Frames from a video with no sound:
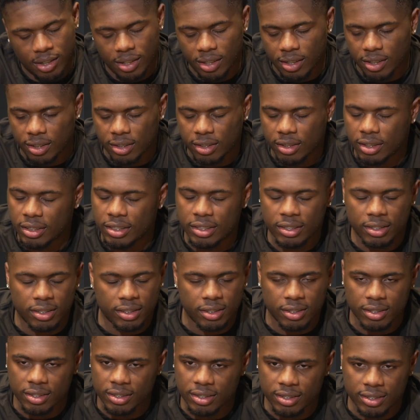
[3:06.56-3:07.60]
Yeah,
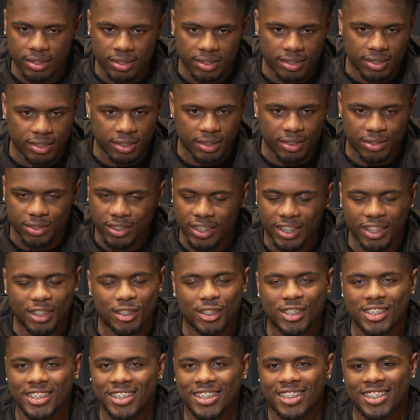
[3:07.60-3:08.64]
the fan
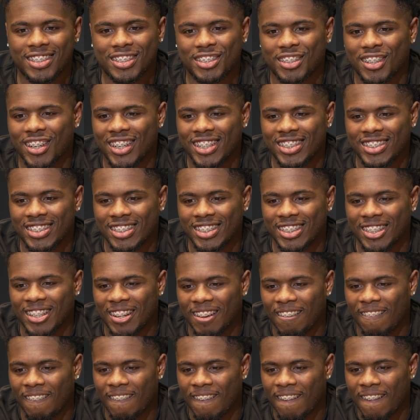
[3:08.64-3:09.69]
culture here is crazy.
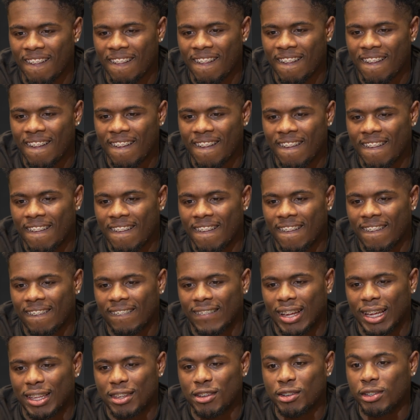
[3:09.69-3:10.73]

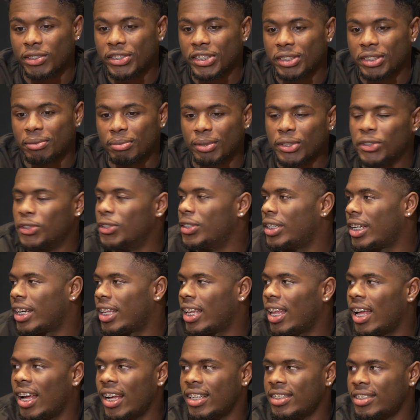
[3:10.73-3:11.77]
Like, you would just be going to
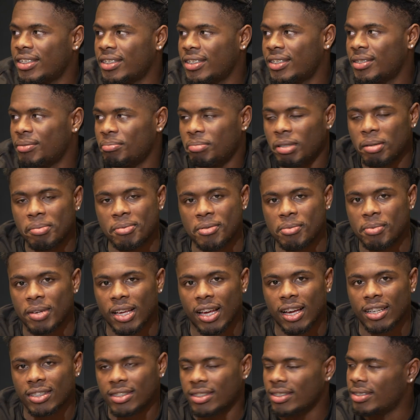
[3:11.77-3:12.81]
class and people would be
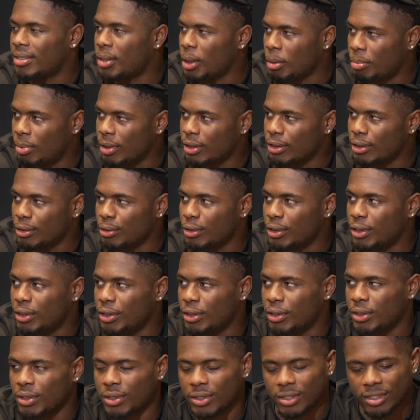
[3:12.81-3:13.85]
asking to take pictures with
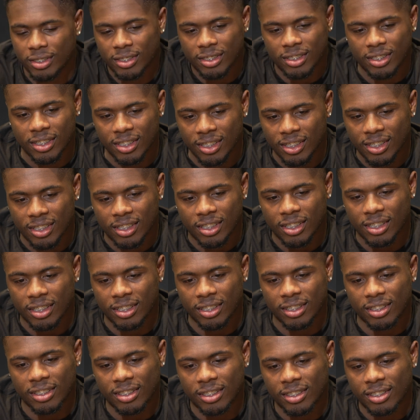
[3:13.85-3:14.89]
you.
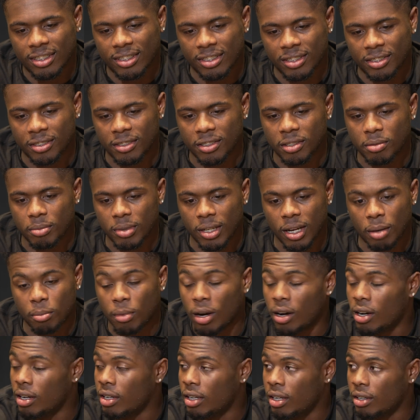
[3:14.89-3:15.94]
And, you know me, I'm
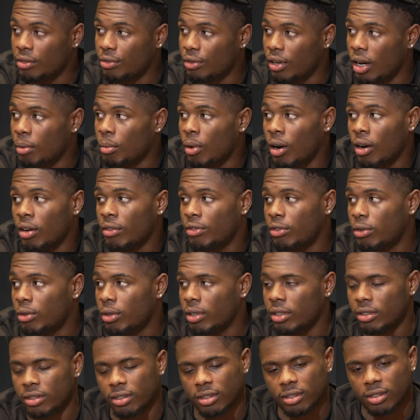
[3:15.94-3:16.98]
all
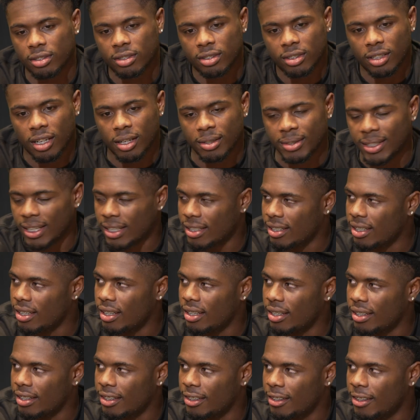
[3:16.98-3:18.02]
for it. So, yeah, I was like,
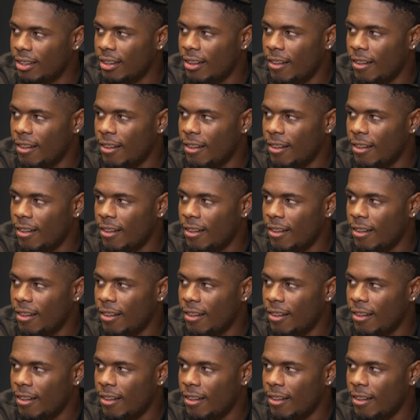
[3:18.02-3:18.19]
yeah.